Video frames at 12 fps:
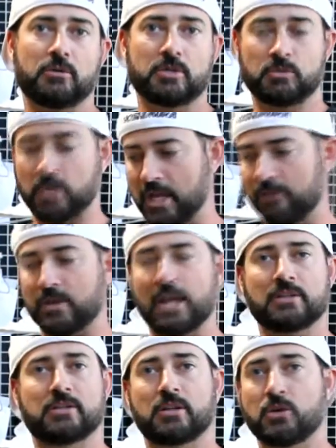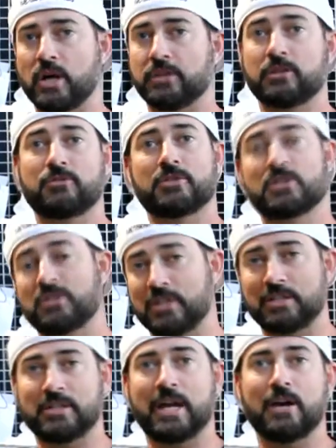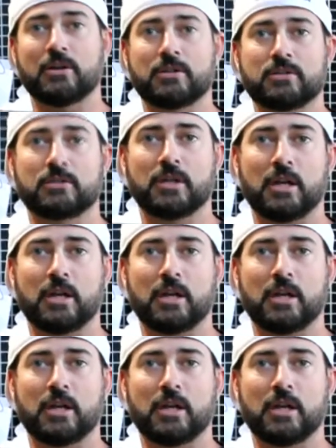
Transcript: which we have guys that go out there for 6 hours.